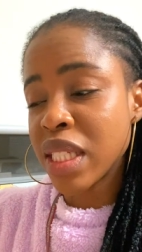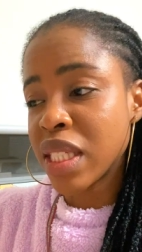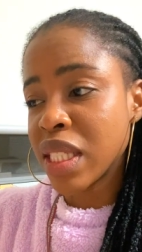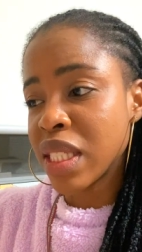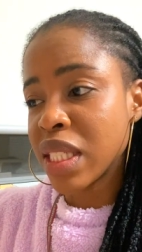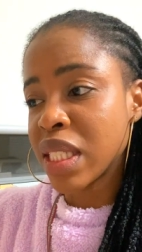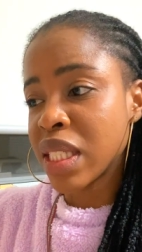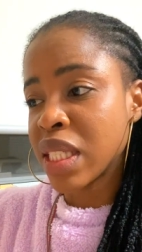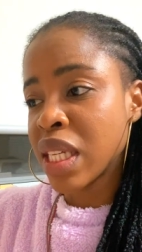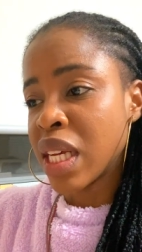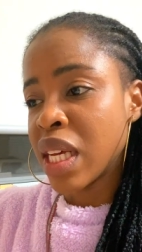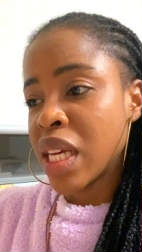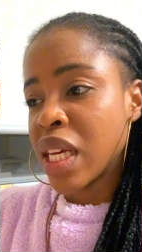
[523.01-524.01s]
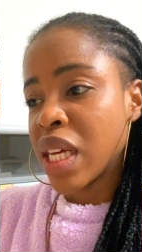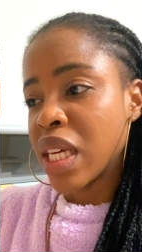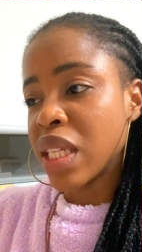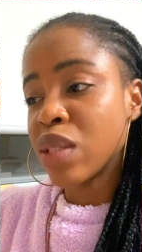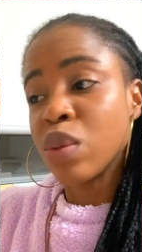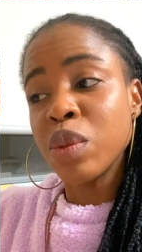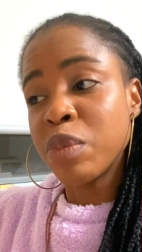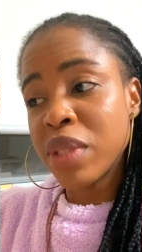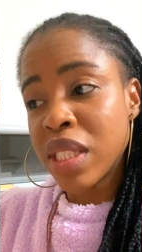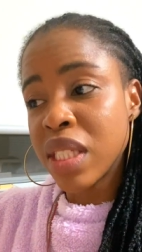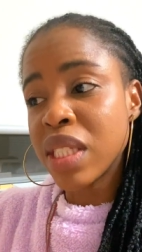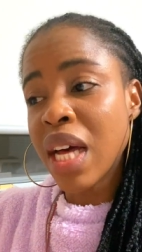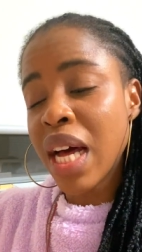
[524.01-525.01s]
It will be
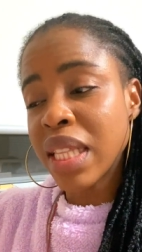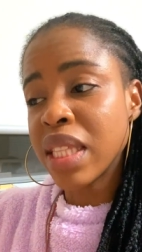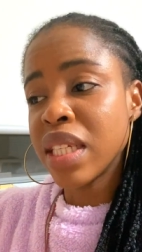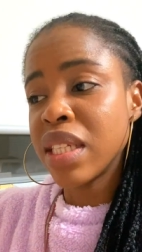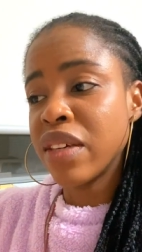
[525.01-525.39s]
disheartening